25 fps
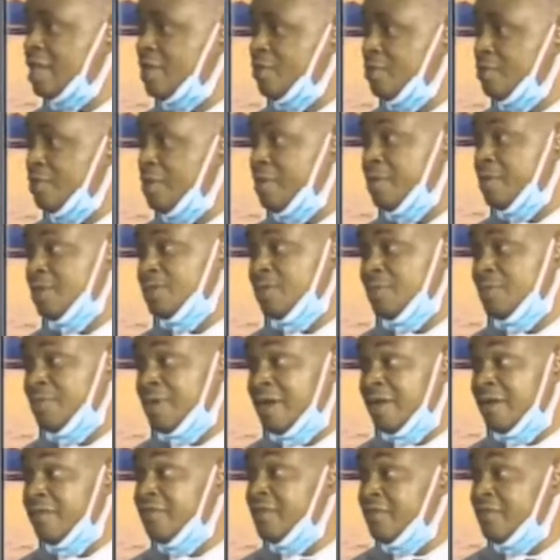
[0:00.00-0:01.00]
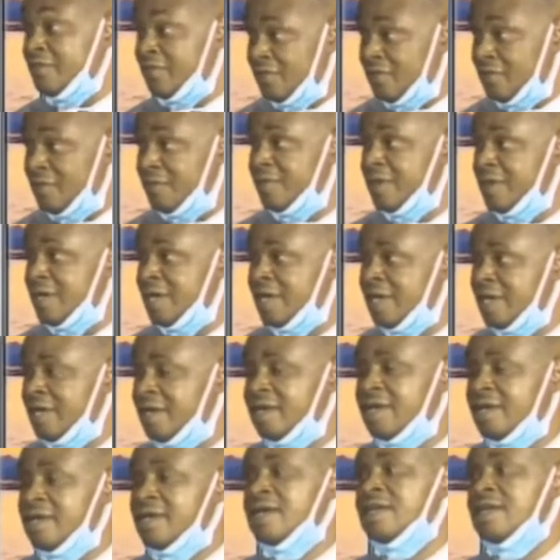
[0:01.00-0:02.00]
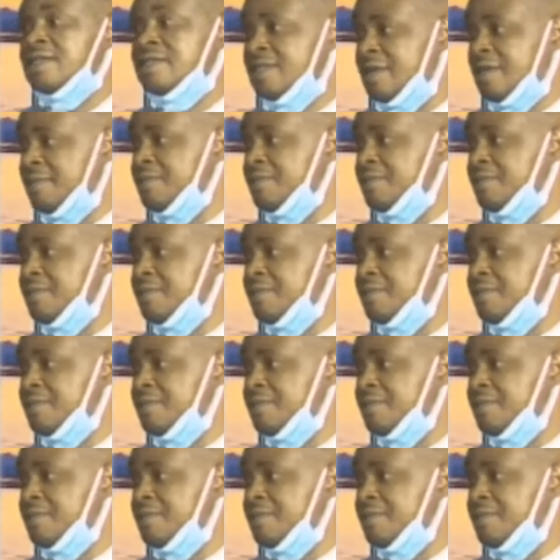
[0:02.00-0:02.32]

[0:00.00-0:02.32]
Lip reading: you'll be able to benefit from stem